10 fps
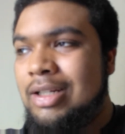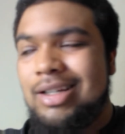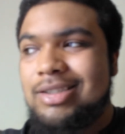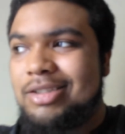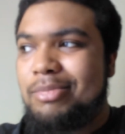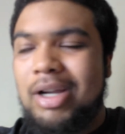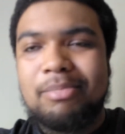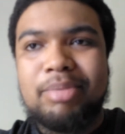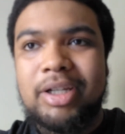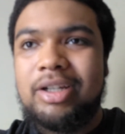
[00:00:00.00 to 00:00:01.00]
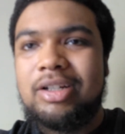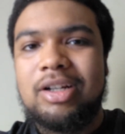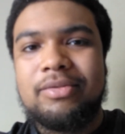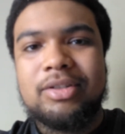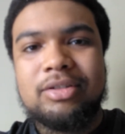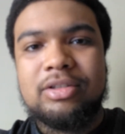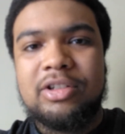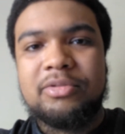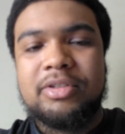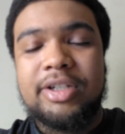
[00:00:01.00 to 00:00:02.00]
This is my opinion of it, you
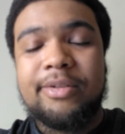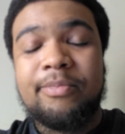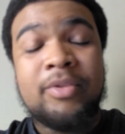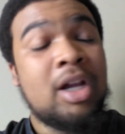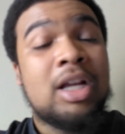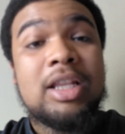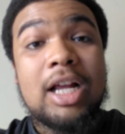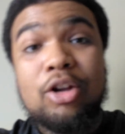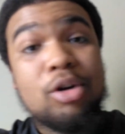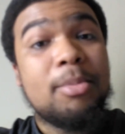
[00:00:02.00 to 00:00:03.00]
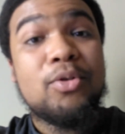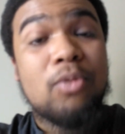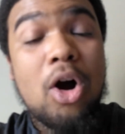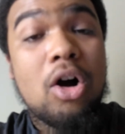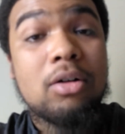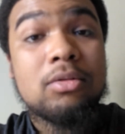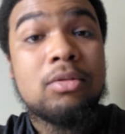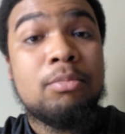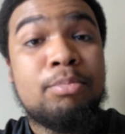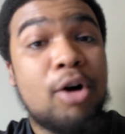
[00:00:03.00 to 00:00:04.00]
know what I'm saying? Now, don't get me wrong,
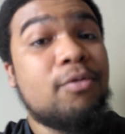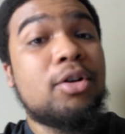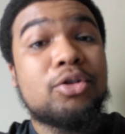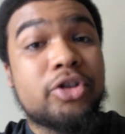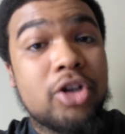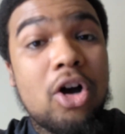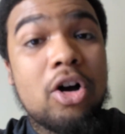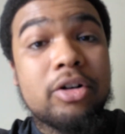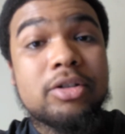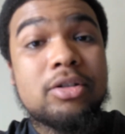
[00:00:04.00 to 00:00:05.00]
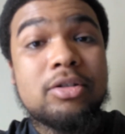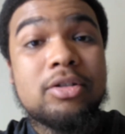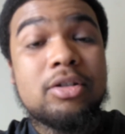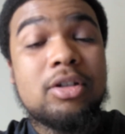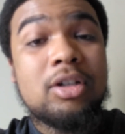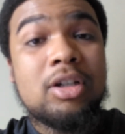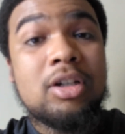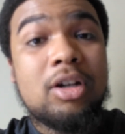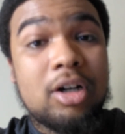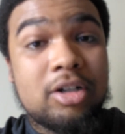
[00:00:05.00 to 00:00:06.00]
both of those songs
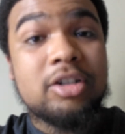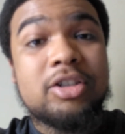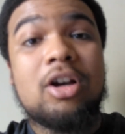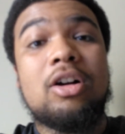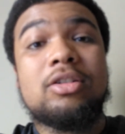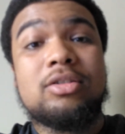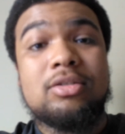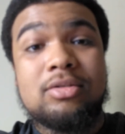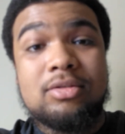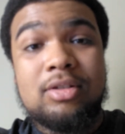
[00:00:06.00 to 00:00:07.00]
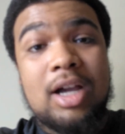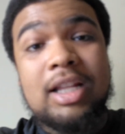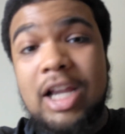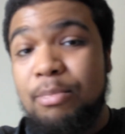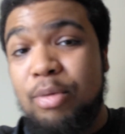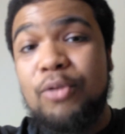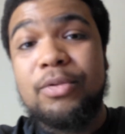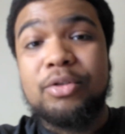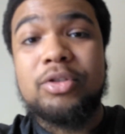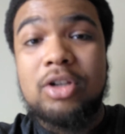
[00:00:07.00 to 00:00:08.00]
are good songs. I like
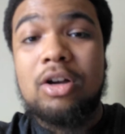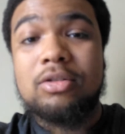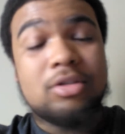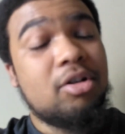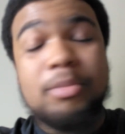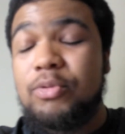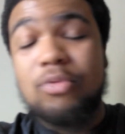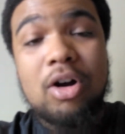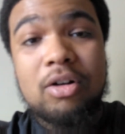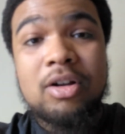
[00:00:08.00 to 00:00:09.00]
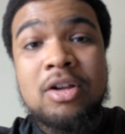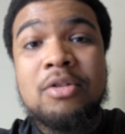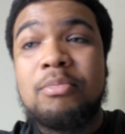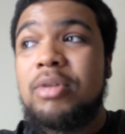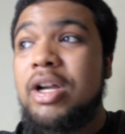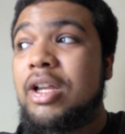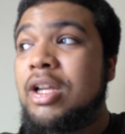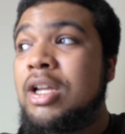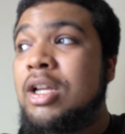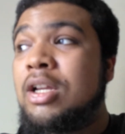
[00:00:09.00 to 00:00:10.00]
both of those songs, don't get me wrong.
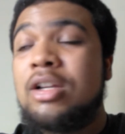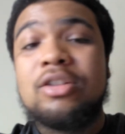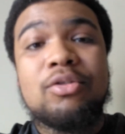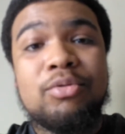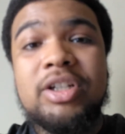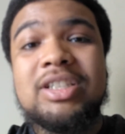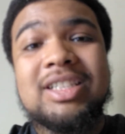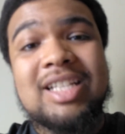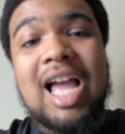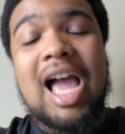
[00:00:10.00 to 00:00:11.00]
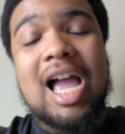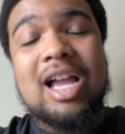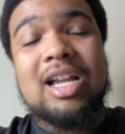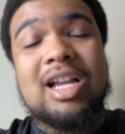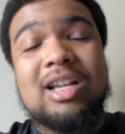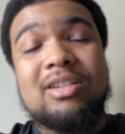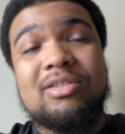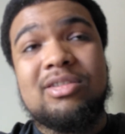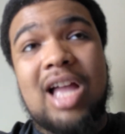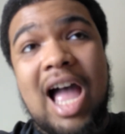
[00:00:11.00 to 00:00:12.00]
The reason
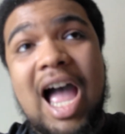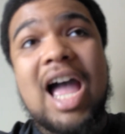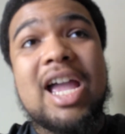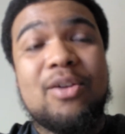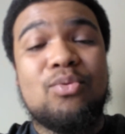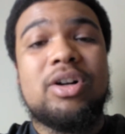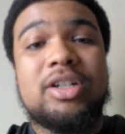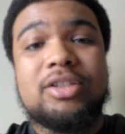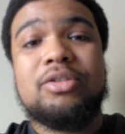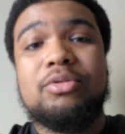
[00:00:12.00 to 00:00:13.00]
I want